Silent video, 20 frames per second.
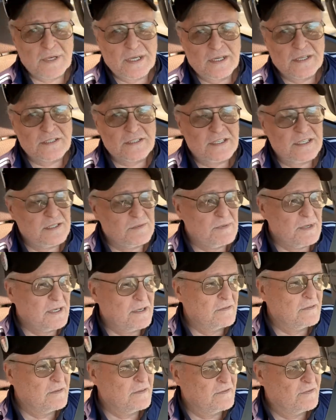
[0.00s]
because he'd
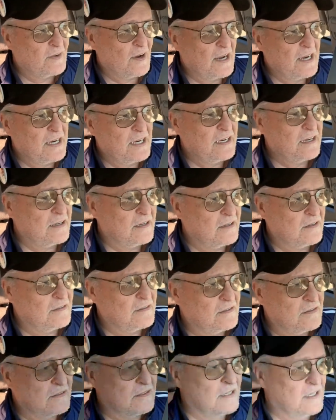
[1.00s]
been fighting
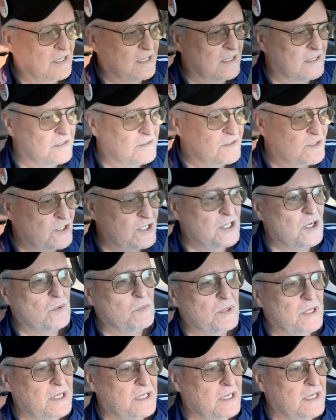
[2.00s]

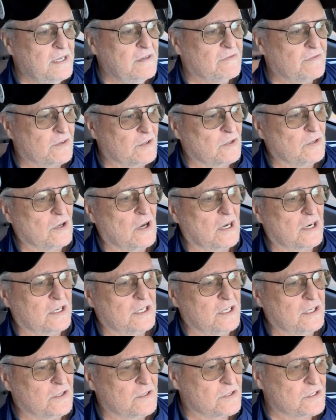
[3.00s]
COPD for a lot
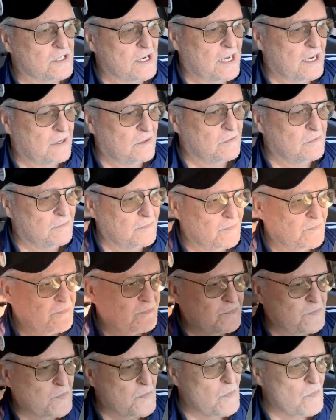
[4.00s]
of years now.
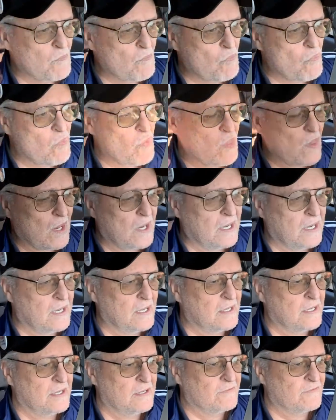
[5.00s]

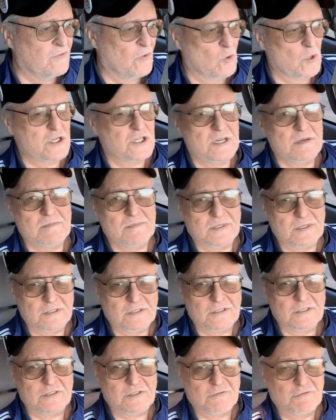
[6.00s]
And it forced him
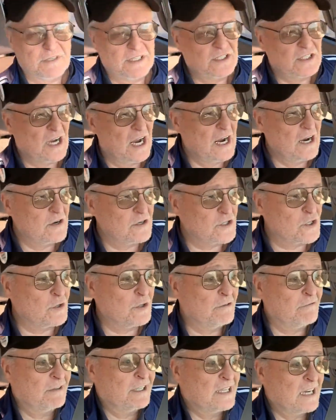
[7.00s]
to retire. So
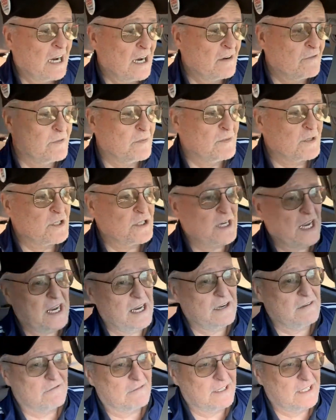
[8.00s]
he retired from the
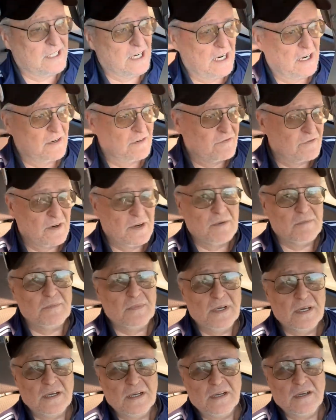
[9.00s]
state and retired
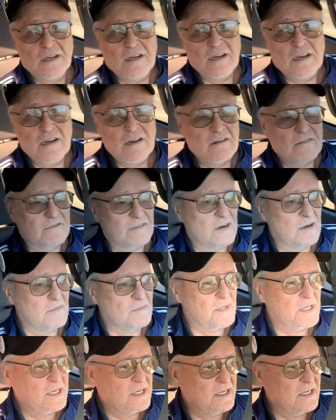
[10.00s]

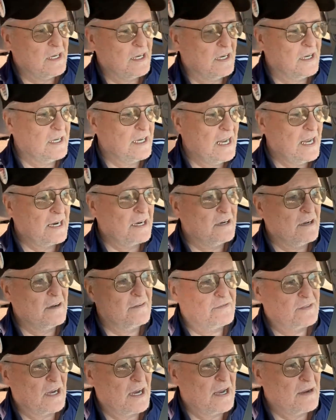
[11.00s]
from the, he had
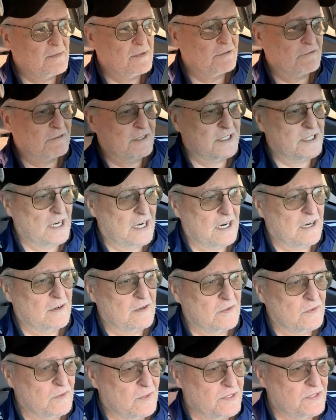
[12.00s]
enough time to
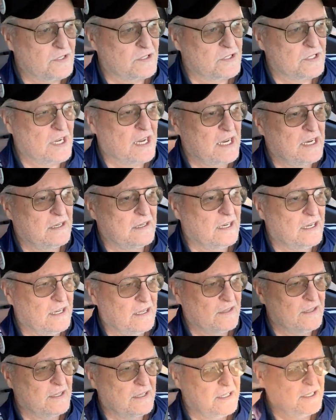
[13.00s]
retire with the state
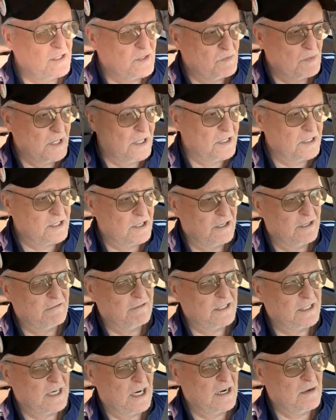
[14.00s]
and then his military
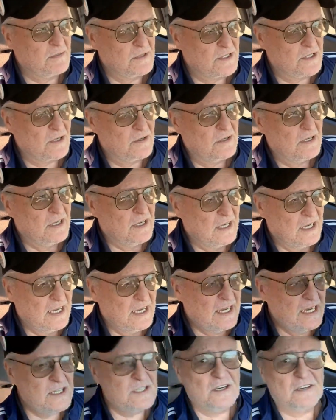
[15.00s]
retirement. So
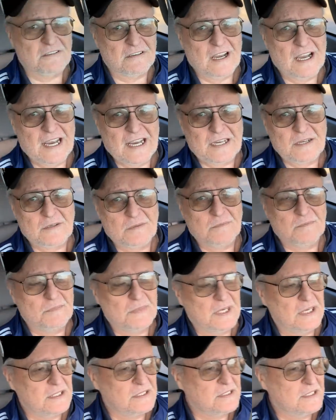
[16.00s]
he's all right.
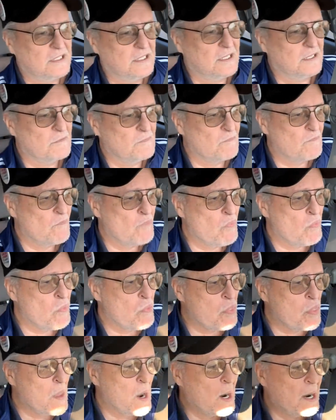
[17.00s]
But,
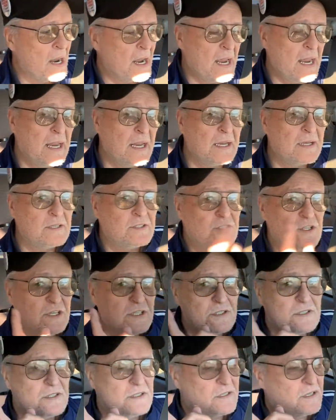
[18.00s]
and just